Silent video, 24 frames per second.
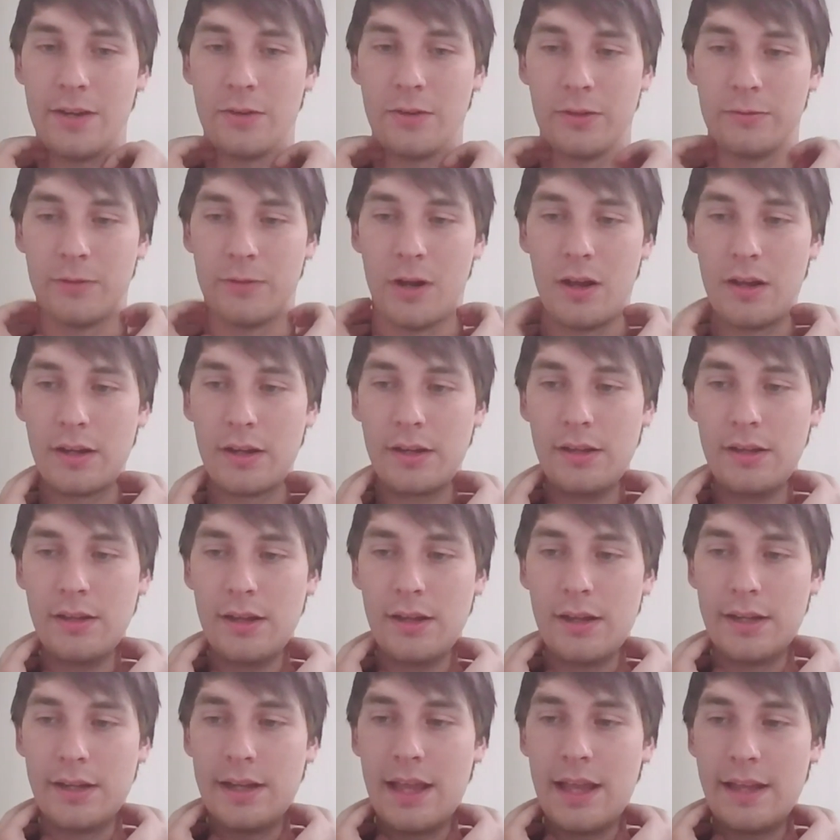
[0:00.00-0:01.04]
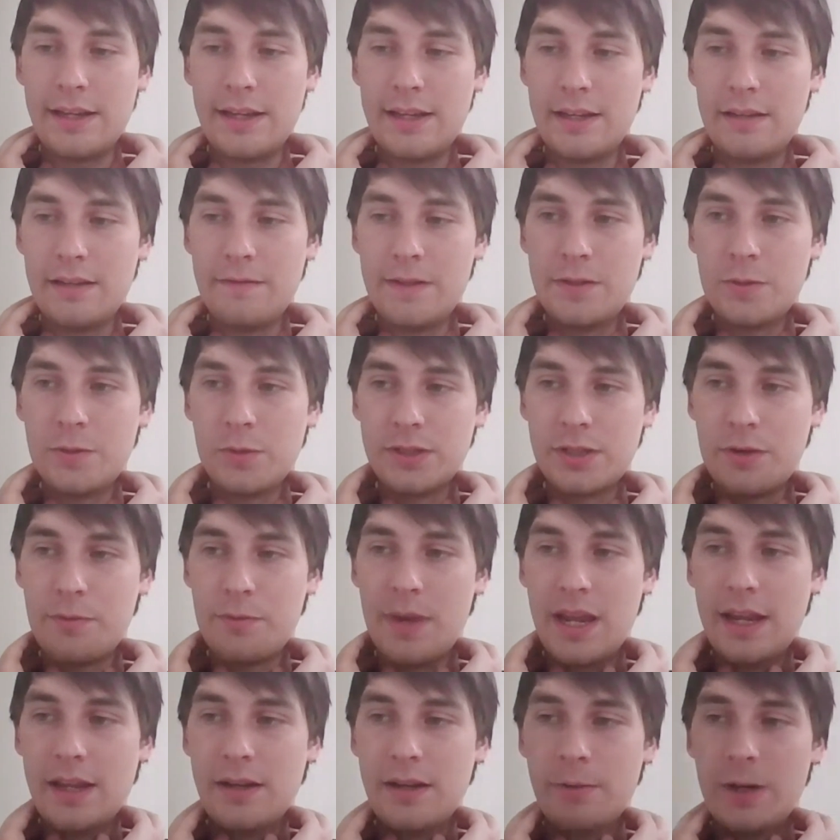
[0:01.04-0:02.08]
or wrong on any individual
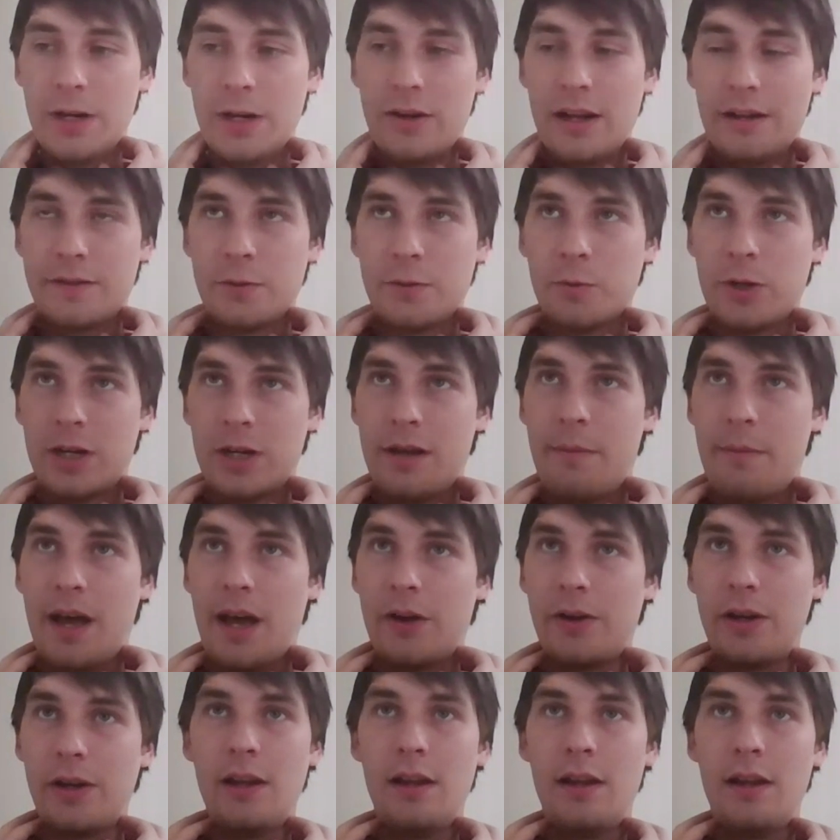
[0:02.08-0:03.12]
domain we don't have to worry about